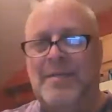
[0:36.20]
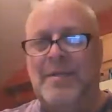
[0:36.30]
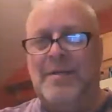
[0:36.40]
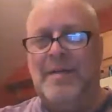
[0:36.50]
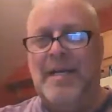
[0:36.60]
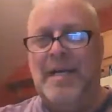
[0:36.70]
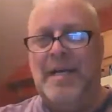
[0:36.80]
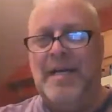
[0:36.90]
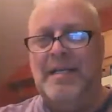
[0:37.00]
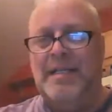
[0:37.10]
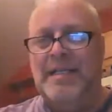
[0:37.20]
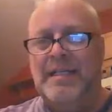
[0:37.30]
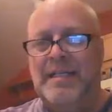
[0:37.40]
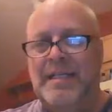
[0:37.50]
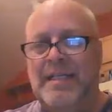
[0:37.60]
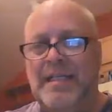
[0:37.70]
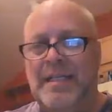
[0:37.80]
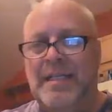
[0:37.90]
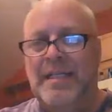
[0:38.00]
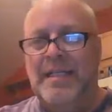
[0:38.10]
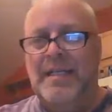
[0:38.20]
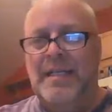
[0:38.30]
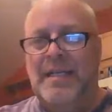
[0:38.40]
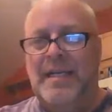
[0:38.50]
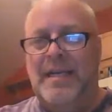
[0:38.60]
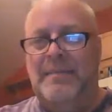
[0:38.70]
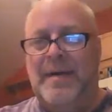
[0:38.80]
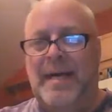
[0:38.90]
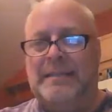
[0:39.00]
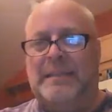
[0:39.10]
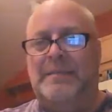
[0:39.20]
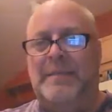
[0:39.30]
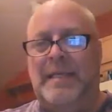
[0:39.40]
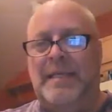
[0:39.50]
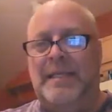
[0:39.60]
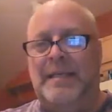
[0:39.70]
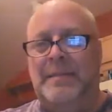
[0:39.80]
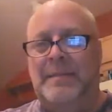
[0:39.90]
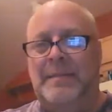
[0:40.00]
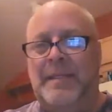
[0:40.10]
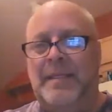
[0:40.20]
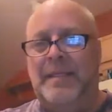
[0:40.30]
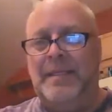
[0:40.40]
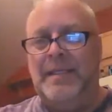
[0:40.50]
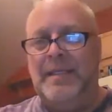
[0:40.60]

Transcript: What's going on? Hey, Possum. Hey, Amy.